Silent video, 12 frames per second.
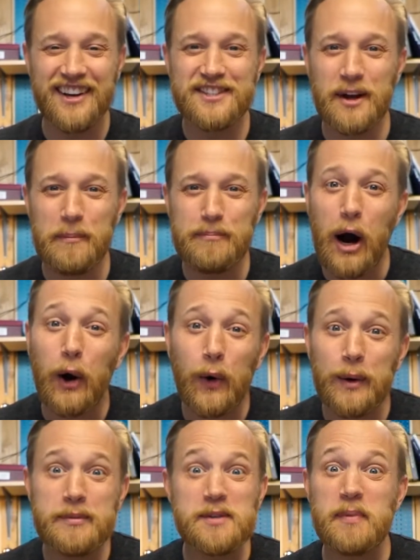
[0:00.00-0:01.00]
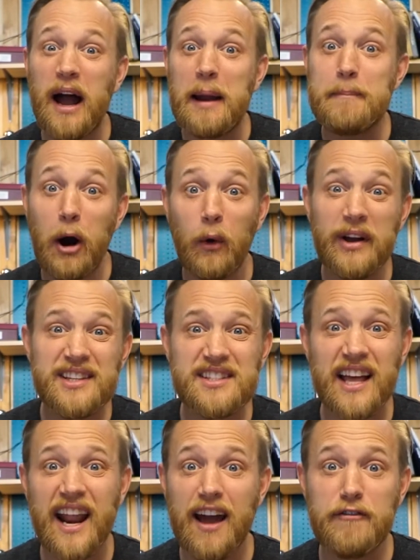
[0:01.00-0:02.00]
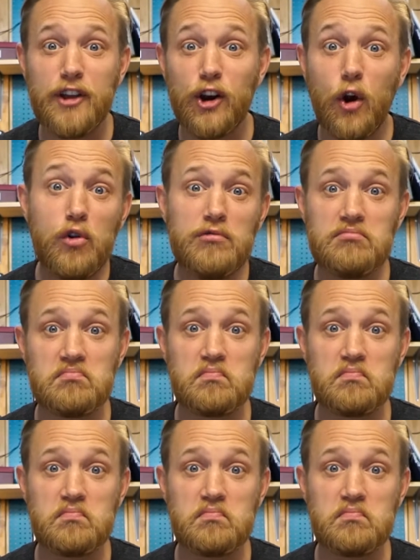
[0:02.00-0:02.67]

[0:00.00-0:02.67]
some poems by poets that have their own